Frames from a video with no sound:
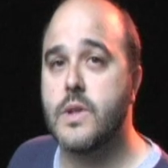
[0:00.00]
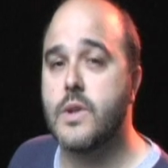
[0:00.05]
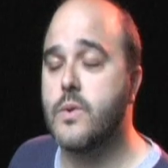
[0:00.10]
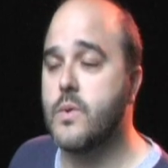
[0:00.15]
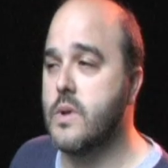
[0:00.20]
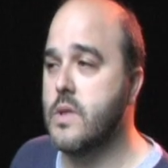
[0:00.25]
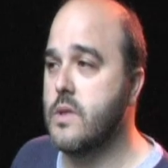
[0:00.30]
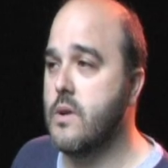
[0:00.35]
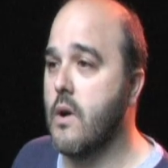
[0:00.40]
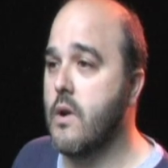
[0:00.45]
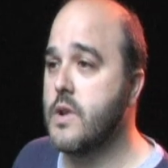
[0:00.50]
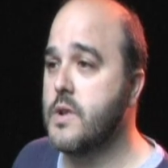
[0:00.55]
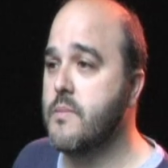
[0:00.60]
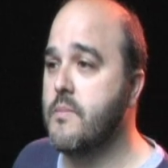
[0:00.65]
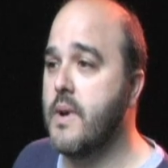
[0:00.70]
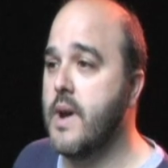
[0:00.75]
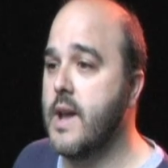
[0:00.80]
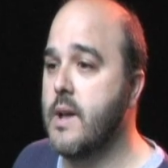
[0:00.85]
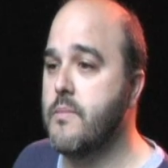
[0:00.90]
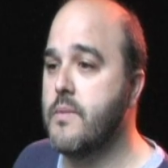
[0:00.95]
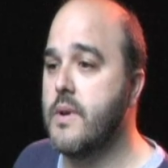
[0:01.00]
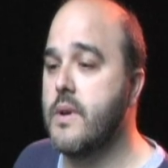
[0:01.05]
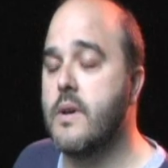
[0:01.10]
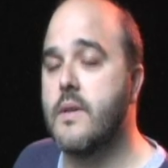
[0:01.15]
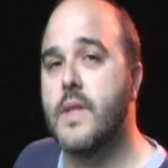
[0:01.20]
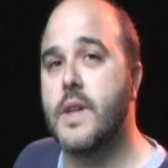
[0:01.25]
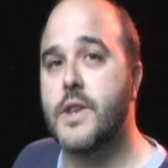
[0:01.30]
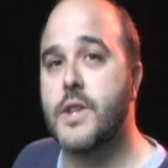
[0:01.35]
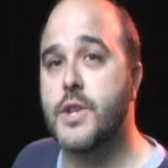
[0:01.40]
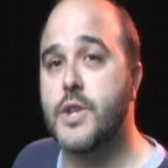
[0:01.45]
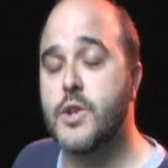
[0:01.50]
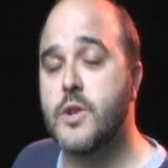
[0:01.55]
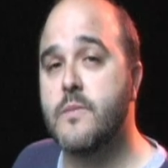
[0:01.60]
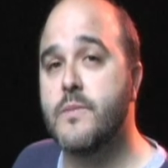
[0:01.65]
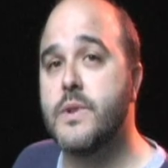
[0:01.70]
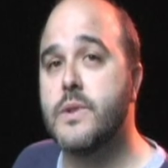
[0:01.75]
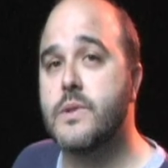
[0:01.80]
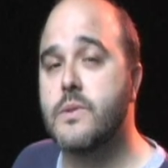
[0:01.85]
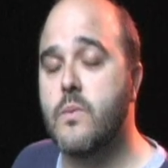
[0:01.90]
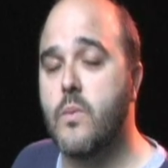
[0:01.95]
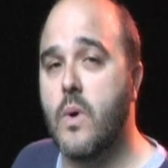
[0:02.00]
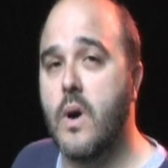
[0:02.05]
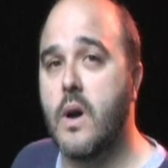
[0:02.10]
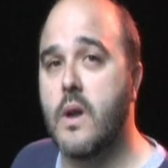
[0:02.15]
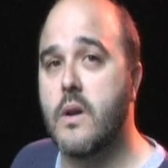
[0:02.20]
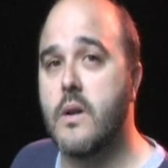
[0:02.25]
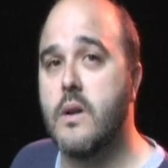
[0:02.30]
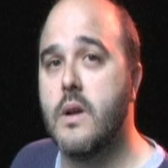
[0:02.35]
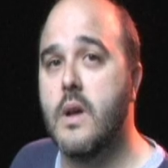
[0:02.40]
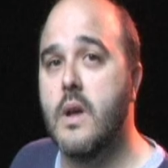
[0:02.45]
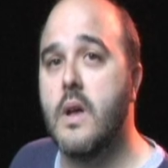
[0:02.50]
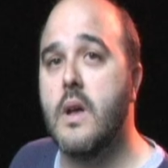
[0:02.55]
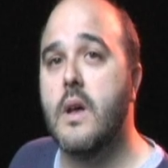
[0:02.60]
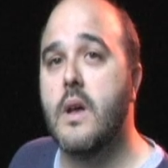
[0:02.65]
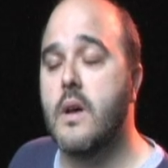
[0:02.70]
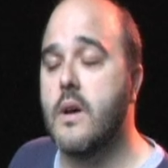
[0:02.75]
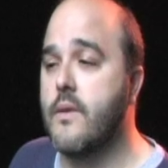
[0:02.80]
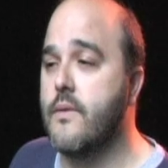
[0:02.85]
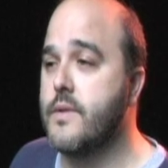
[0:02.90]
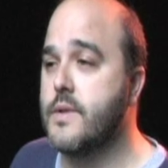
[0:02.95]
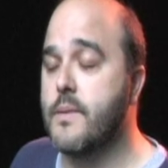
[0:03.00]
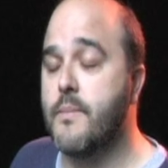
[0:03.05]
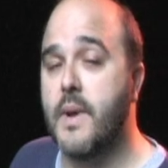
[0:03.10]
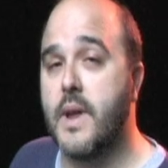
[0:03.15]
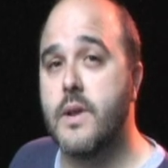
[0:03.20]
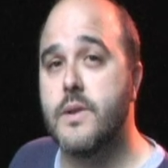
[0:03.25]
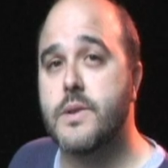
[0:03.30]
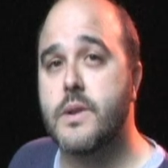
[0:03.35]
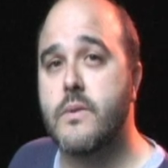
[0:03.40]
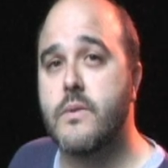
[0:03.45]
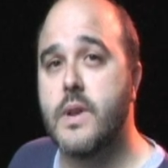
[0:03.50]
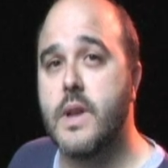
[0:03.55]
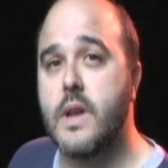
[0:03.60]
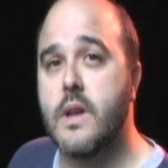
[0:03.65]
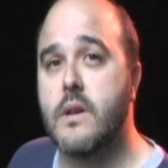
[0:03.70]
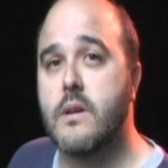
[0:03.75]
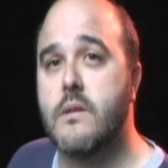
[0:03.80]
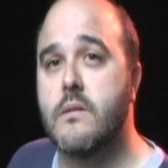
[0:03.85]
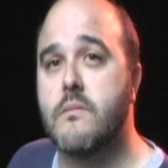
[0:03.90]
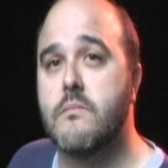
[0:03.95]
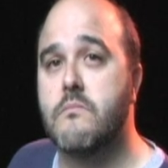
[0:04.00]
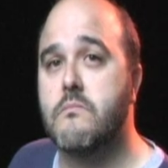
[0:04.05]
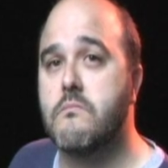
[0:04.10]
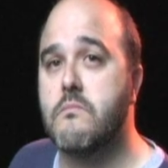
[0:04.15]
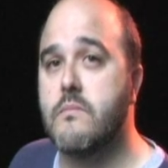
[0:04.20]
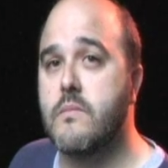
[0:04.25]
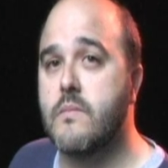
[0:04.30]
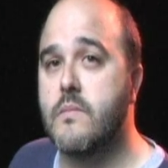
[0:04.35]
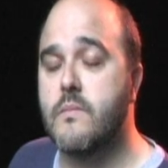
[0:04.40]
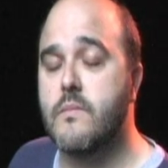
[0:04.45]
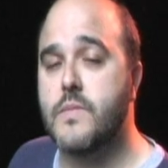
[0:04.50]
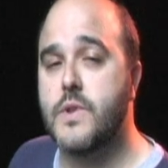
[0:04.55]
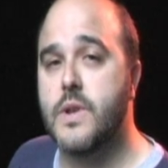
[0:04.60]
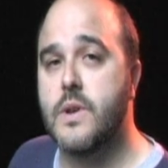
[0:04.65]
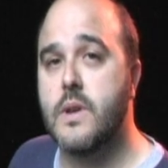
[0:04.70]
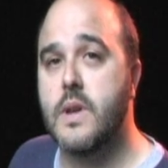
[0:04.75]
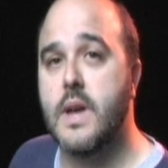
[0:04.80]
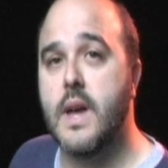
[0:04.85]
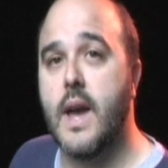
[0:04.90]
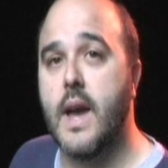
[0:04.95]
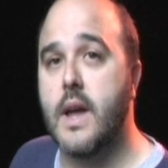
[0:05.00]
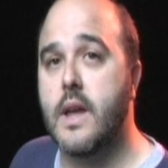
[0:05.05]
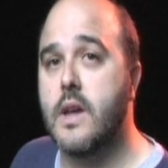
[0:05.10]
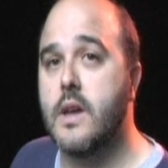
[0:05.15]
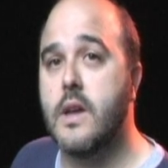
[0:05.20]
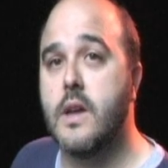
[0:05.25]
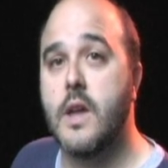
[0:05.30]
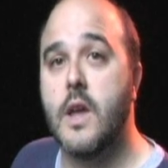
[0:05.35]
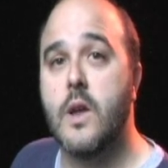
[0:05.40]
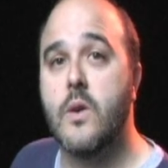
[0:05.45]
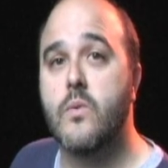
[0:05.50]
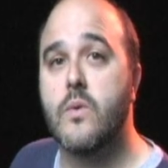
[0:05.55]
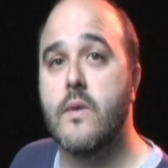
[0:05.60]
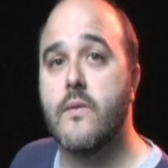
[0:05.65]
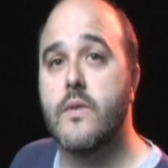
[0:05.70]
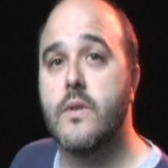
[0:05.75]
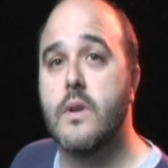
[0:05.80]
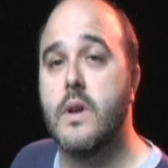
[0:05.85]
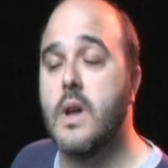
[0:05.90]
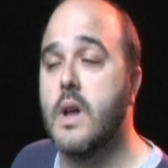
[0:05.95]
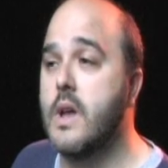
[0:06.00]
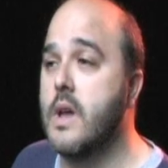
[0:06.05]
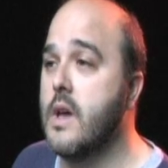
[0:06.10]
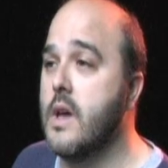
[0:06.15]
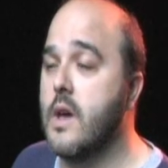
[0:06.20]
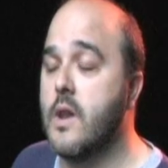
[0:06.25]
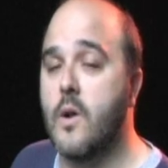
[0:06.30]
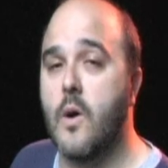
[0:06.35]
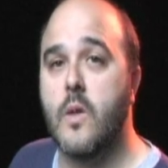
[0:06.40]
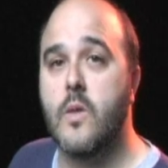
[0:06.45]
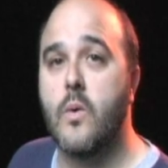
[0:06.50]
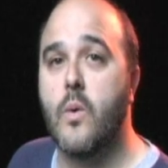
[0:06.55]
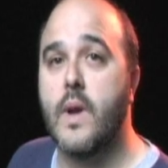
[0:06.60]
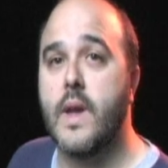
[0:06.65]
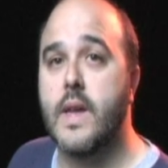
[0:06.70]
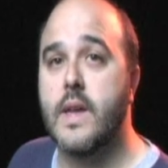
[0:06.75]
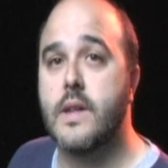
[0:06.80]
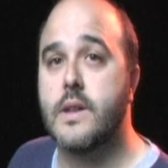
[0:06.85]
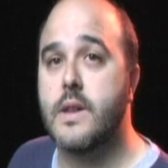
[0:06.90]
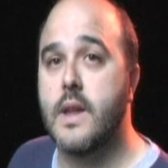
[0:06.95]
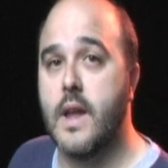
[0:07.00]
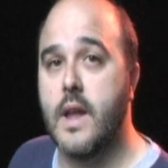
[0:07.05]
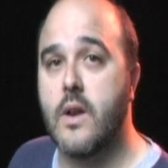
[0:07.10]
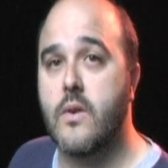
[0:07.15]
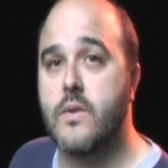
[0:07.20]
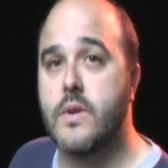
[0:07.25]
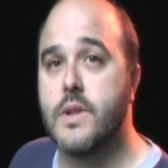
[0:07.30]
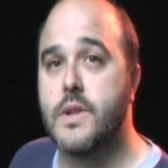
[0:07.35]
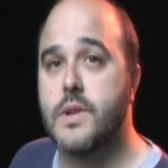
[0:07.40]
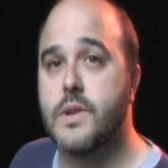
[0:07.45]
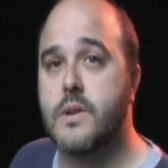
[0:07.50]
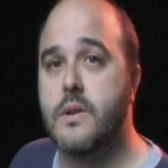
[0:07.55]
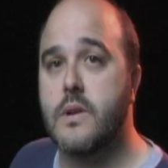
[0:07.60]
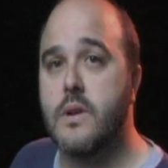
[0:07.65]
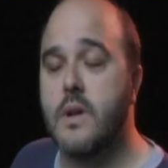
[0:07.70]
into a large pipe that distributes water to Peters Creek, Chugiak, Eagle River, and all the way into Anchorage.